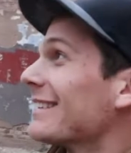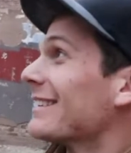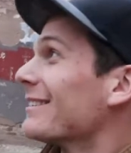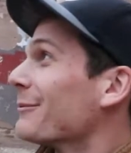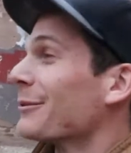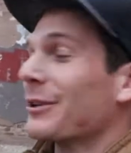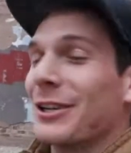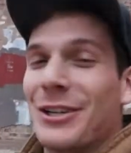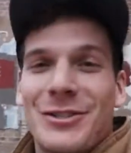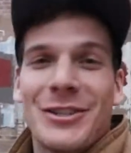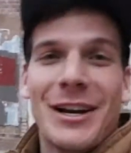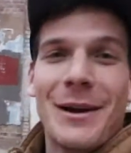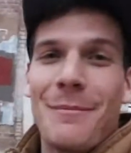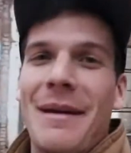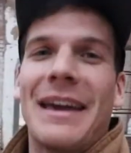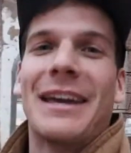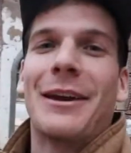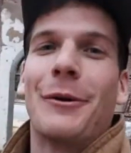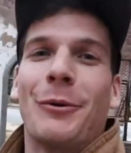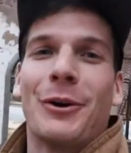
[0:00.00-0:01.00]
we're gonna try and
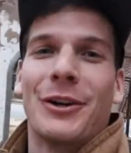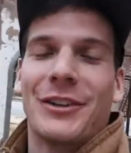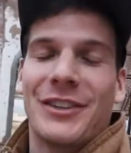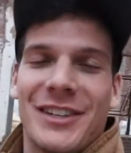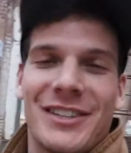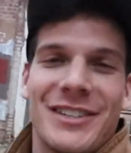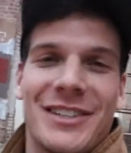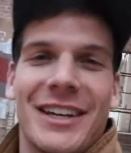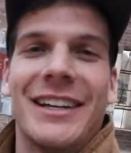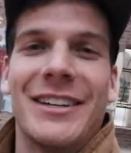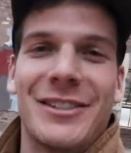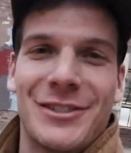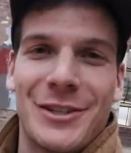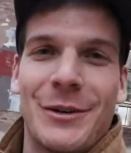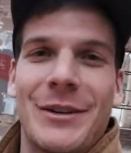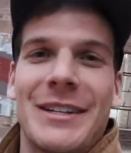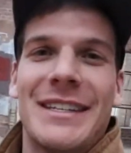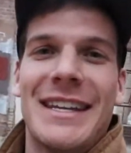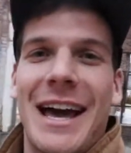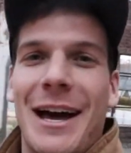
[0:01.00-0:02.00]
make it work. The sun is
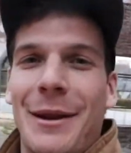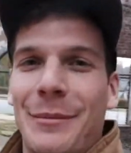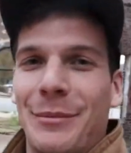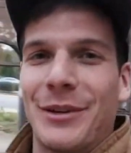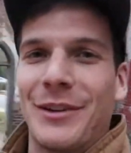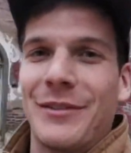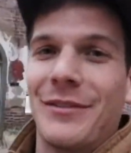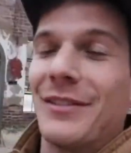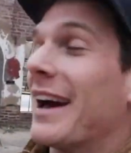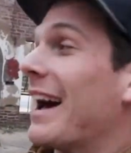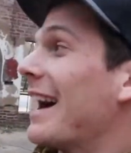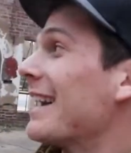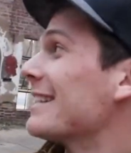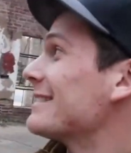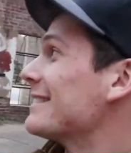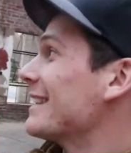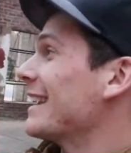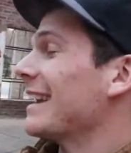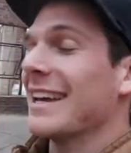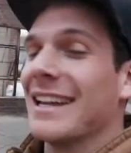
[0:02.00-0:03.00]
going down pretty
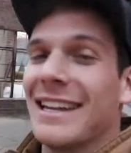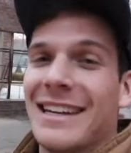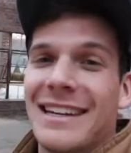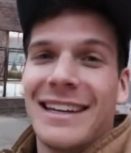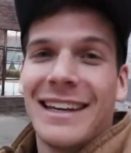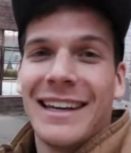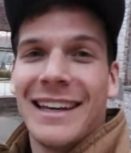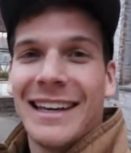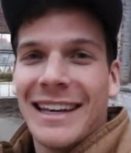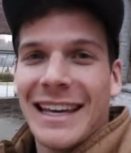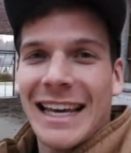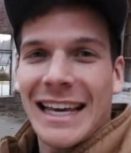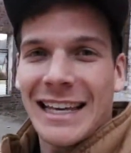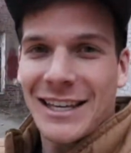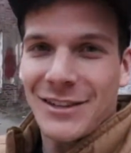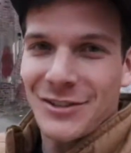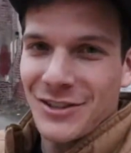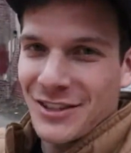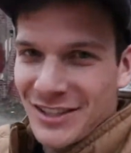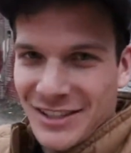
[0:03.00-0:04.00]
fast, and it
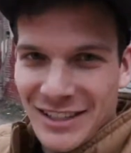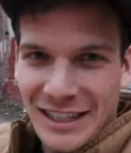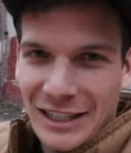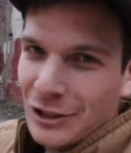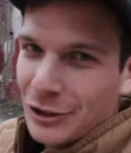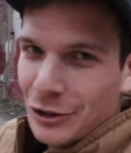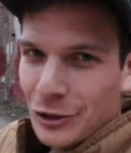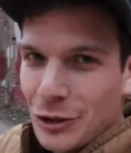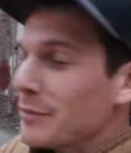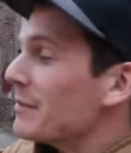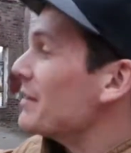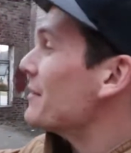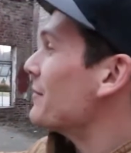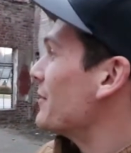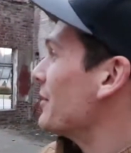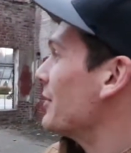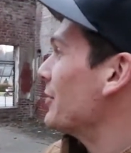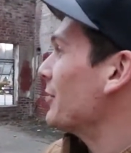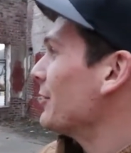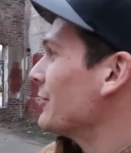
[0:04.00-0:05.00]
gives you this like gloomy
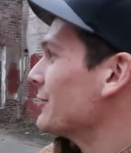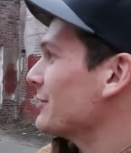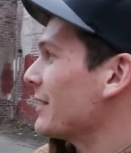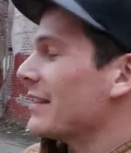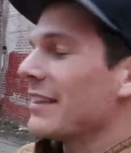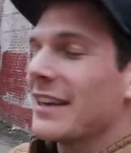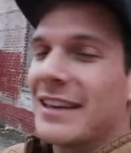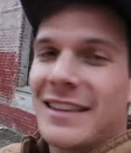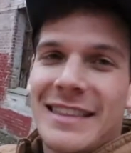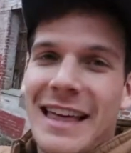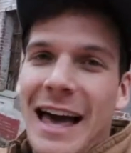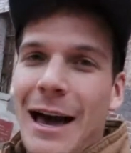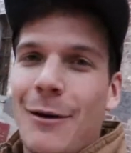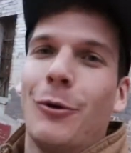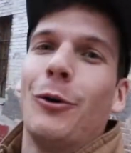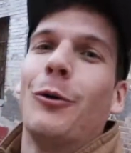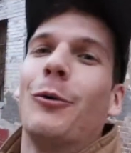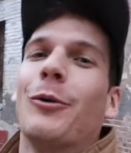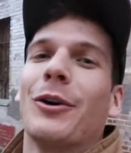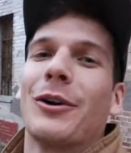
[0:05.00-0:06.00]
feel, so I think that
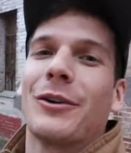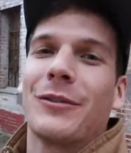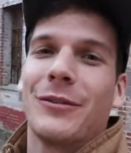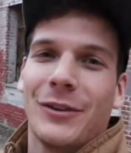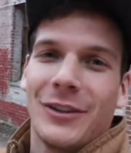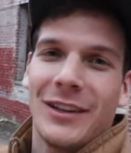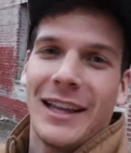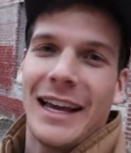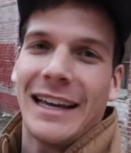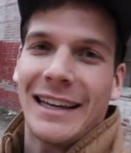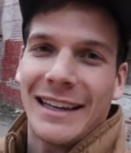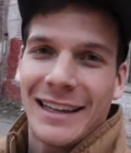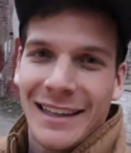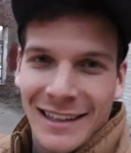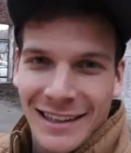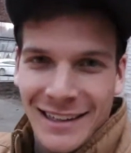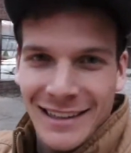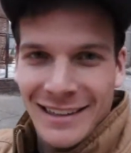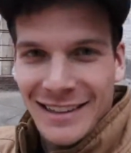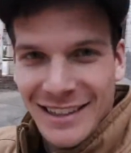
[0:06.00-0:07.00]
will work for like
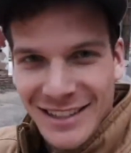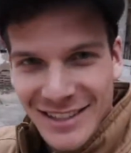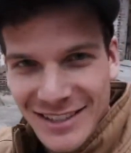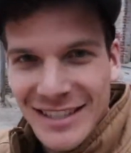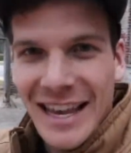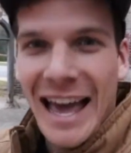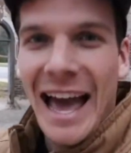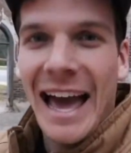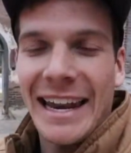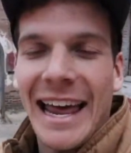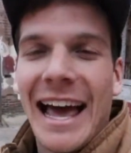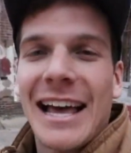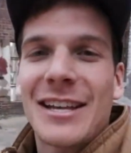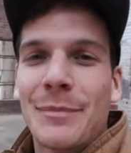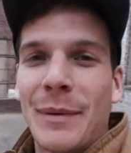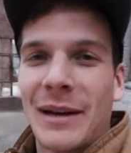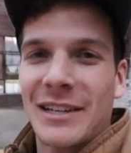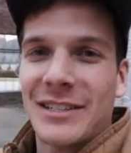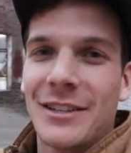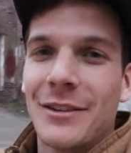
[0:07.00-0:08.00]
the sad
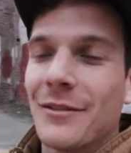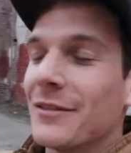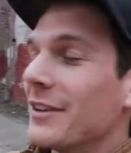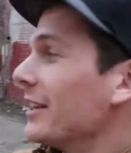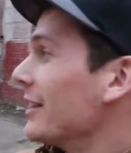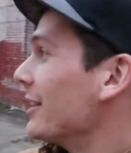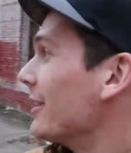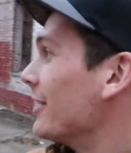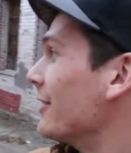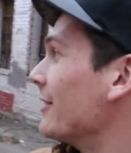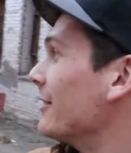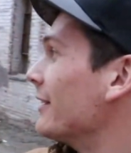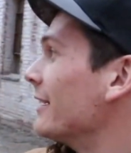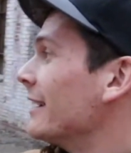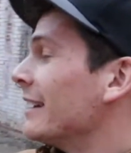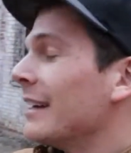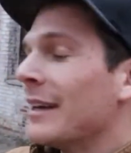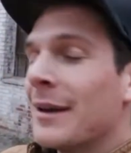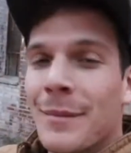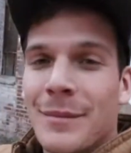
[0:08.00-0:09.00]
aspects of the video.
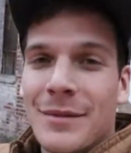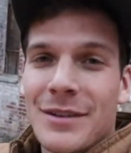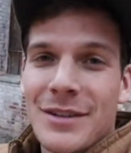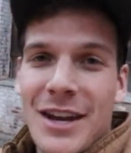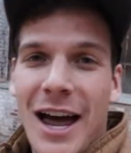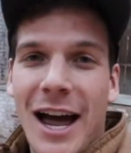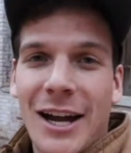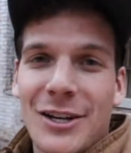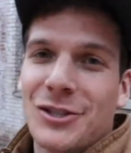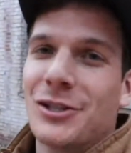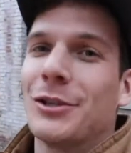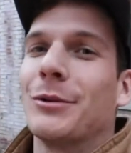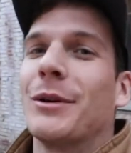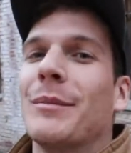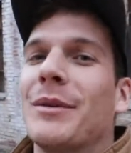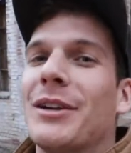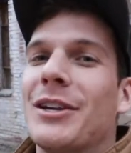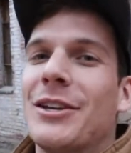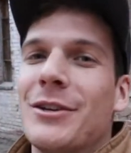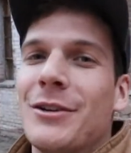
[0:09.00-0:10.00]
Not sure what I'm
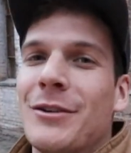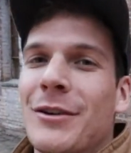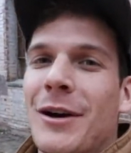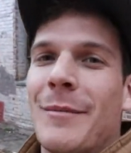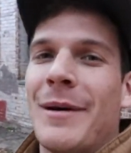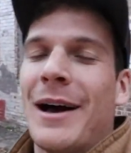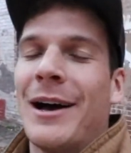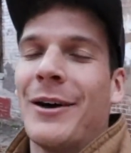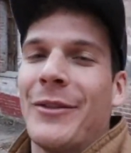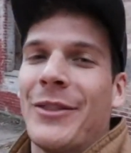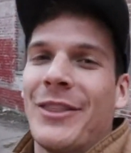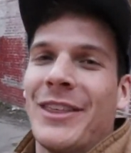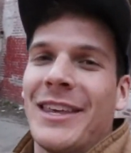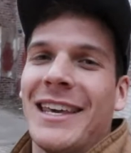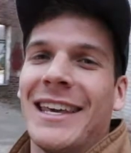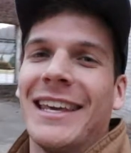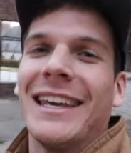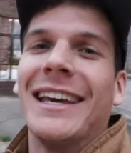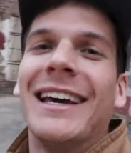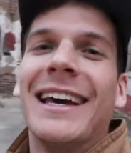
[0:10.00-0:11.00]
gonna do about
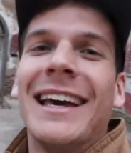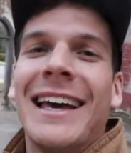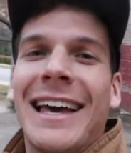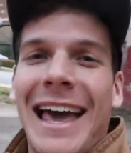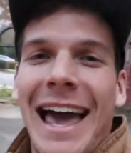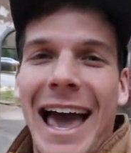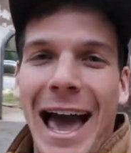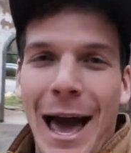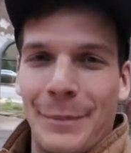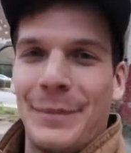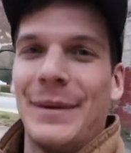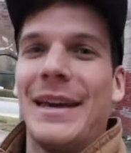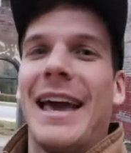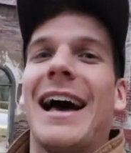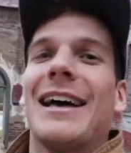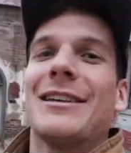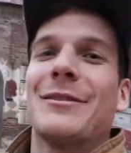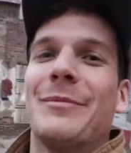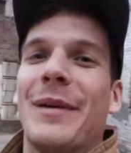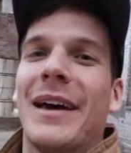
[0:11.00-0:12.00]
the happy
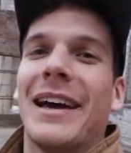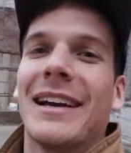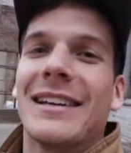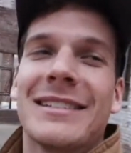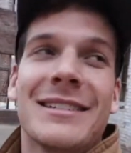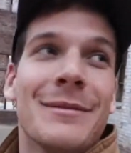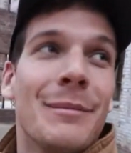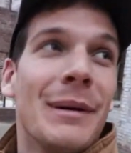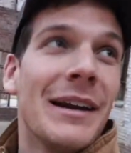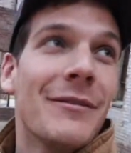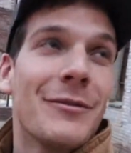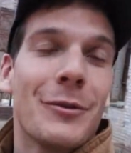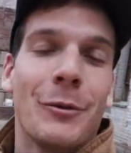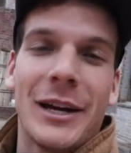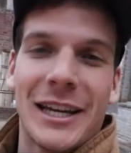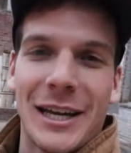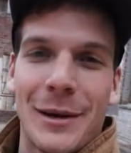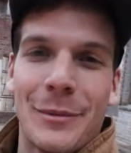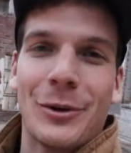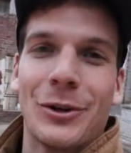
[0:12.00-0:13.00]
aspects. Might have to
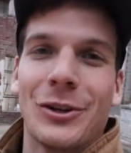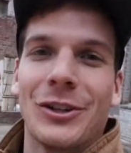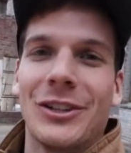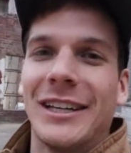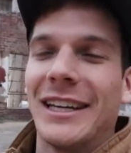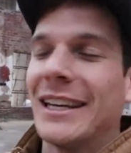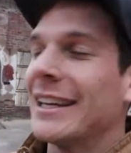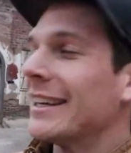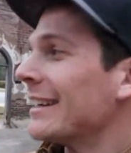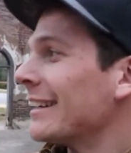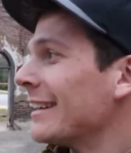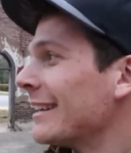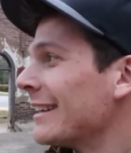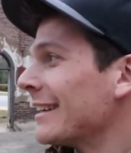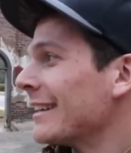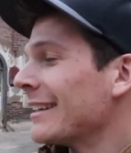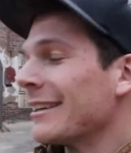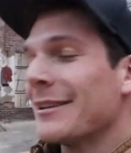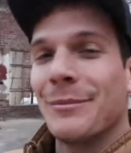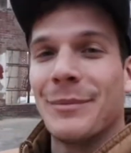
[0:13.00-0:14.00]
wake up early,
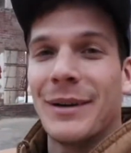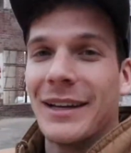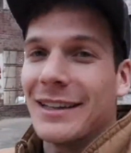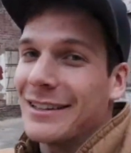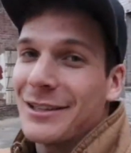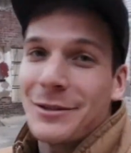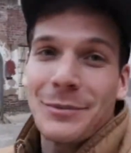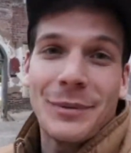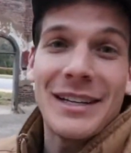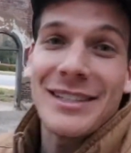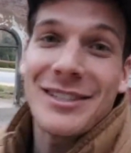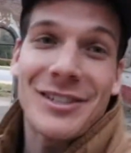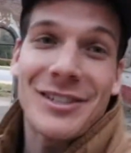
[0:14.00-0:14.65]
but this place